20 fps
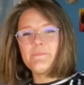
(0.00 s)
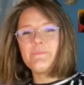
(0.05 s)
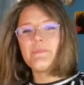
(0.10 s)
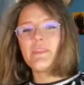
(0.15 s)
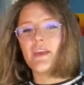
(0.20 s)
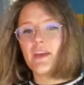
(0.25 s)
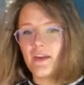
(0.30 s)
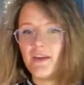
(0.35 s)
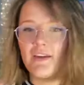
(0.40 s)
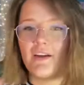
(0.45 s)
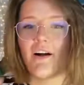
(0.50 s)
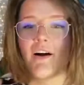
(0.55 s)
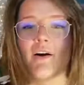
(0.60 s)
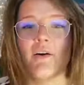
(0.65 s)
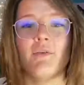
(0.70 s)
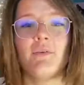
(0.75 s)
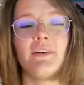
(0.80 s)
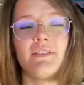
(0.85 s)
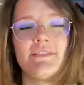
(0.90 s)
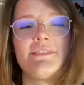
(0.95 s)
Hey y'all,
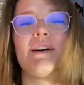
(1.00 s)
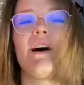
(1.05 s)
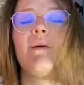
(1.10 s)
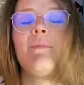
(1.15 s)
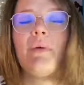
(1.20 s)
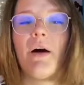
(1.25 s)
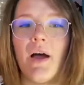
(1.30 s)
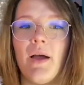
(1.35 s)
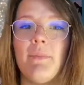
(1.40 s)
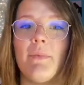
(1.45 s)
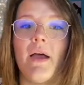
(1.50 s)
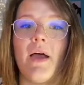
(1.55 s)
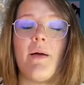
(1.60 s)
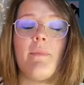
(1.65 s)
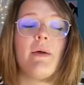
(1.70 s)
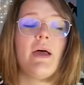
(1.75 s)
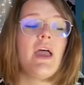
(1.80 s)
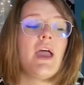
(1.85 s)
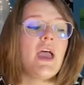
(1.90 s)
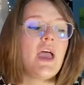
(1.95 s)
what's up? I'm
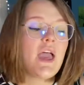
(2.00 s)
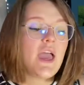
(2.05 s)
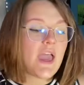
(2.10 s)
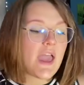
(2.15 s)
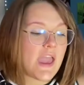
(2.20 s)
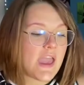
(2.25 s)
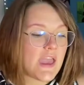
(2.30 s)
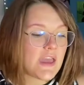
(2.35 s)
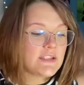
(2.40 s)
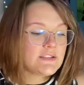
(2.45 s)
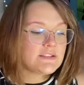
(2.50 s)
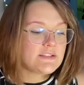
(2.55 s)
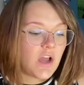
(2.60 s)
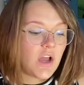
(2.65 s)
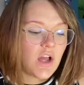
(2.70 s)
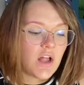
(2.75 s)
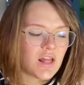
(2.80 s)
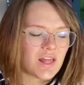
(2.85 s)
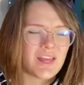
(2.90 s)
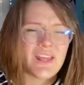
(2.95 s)
Em, and
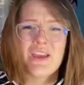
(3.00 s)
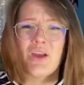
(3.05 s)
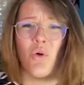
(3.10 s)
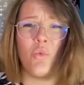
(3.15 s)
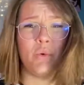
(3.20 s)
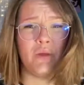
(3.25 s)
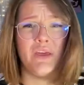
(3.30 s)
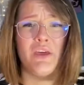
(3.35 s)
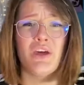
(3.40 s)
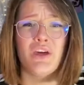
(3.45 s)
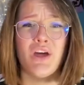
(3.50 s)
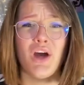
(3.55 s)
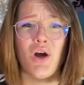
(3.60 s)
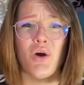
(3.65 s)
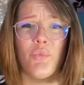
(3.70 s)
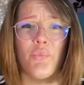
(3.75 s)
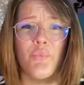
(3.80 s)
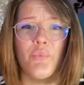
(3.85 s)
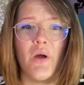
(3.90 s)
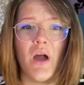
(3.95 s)
like a week
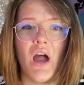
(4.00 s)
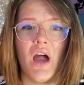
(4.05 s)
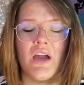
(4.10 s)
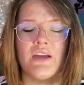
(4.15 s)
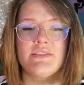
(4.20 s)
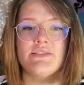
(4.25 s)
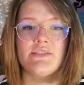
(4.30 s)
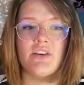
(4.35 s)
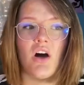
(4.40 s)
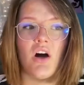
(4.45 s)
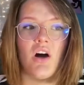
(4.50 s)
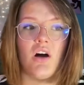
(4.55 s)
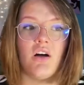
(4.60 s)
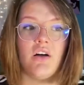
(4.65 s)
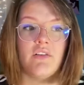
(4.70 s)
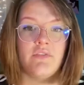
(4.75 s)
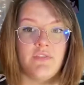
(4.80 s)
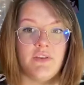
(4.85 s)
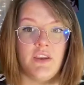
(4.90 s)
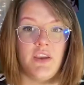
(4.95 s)
ago, I saw a
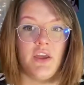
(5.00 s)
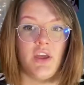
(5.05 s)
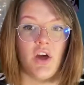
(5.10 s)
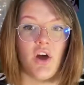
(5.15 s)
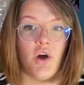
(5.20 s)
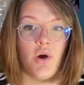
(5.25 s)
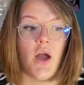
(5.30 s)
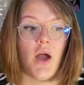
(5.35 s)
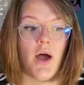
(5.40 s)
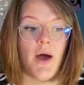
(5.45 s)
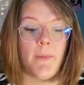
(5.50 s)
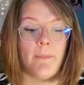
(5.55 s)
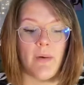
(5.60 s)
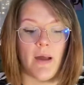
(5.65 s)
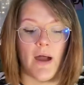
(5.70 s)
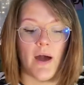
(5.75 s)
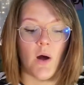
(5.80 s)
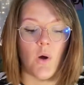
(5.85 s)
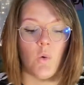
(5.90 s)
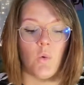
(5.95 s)
video
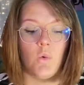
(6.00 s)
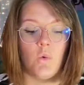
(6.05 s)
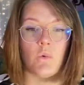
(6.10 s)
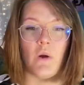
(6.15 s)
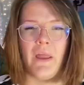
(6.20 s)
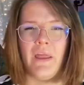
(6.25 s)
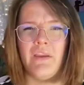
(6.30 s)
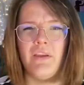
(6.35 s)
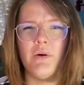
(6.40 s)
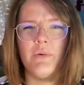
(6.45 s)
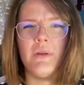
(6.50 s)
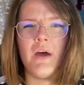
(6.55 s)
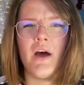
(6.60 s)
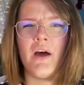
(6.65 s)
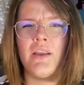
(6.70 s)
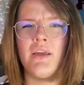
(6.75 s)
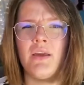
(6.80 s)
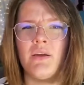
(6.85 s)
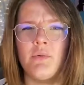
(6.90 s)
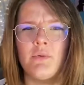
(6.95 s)
about
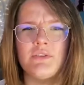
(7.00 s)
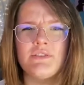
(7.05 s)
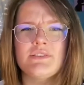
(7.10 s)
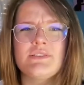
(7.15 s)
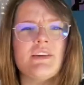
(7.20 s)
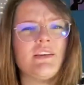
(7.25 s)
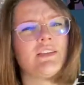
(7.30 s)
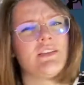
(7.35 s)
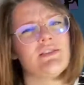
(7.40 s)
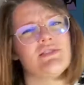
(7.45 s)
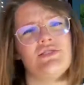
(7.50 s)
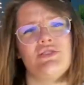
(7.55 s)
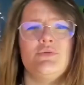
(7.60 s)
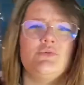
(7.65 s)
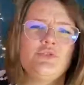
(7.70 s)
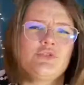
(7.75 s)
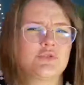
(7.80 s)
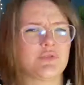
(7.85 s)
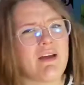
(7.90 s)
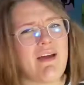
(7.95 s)
randonauting, which is like this new
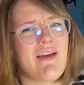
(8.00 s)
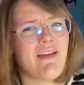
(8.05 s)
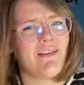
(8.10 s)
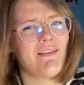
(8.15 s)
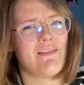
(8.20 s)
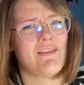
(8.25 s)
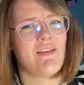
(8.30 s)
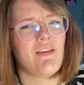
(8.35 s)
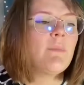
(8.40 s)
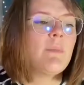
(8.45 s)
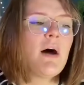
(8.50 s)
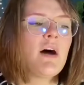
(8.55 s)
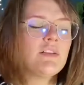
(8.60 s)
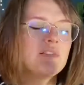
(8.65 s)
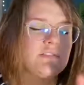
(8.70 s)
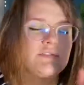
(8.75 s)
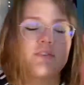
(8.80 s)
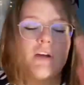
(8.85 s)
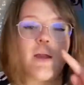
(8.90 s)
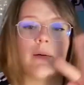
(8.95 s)
trend. I'll
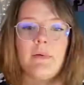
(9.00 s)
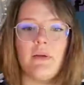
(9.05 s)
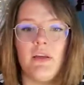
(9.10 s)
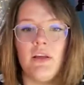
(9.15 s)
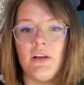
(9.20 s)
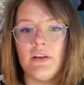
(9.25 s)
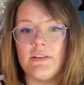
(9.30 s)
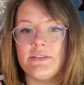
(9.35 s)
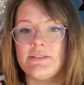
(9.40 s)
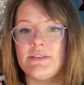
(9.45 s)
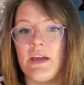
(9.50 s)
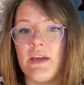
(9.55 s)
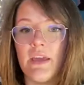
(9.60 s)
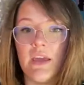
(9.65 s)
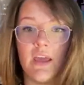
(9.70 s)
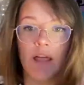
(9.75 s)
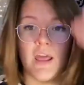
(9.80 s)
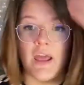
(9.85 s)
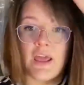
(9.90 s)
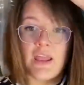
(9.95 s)
describe it here in a
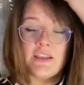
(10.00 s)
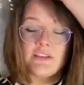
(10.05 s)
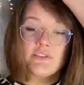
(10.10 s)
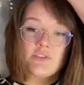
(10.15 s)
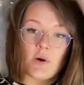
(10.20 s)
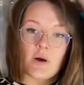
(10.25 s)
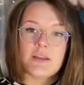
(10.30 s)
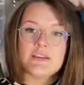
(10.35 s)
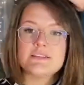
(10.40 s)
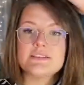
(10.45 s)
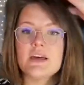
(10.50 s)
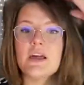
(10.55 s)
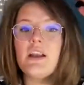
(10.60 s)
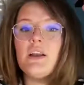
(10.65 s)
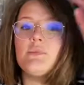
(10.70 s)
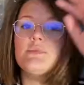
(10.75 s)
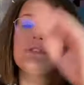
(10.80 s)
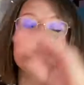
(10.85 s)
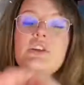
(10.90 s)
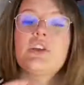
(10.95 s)
second. And so I decided I
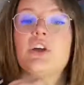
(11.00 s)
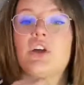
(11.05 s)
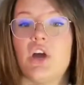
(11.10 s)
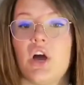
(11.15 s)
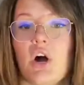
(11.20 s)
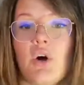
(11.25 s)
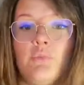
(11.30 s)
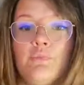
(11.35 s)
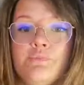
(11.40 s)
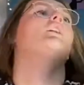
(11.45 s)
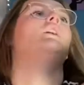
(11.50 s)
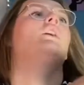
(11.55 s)
was gonna go.